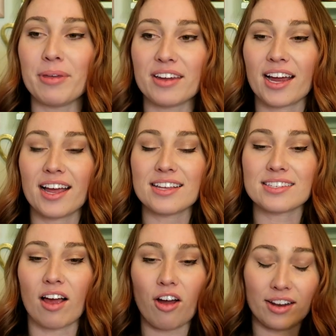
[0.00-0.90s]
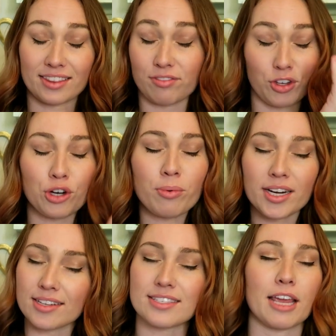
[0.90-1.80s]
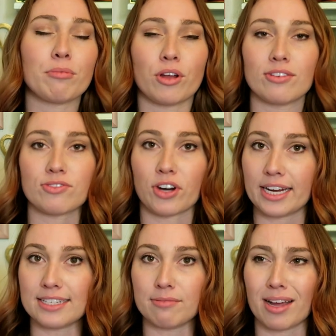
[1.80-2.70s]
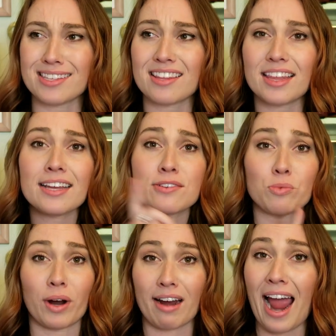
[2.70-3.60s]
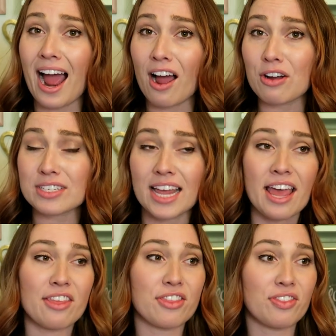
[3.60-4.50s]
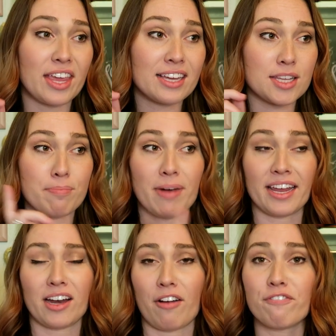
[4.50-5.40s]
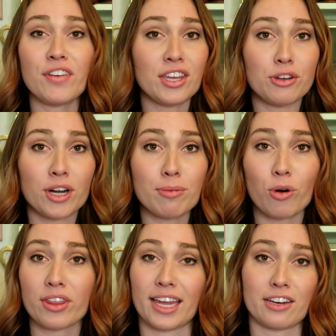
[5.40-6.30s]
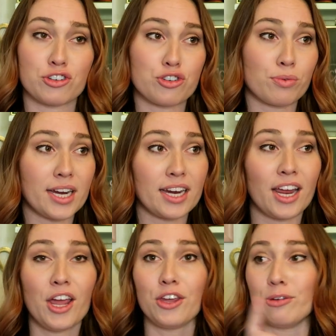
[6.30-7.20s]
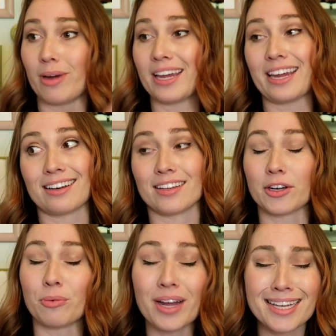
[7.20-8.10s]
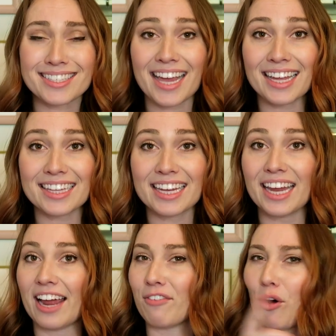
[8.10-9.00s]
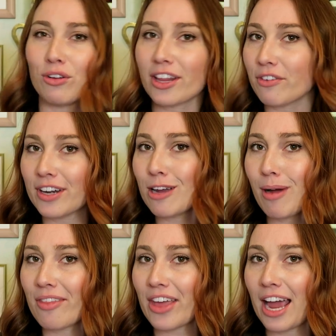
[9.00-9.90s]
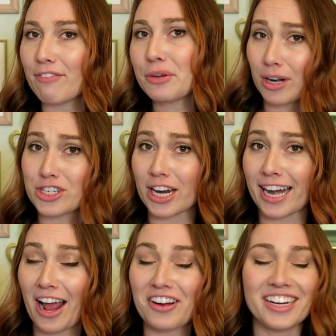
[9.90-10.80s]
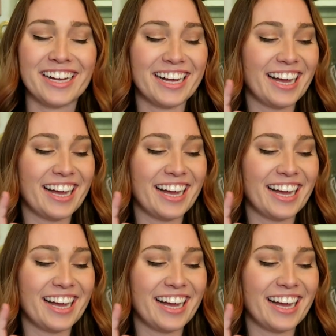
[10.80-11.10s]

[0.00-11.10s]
Because you're wearing the same clothes for eighteen months, things wear out, things might not fit you anymore, they can shrink, you might gain a little weight, sadly. I have a whole nother video about that if you want to check it out.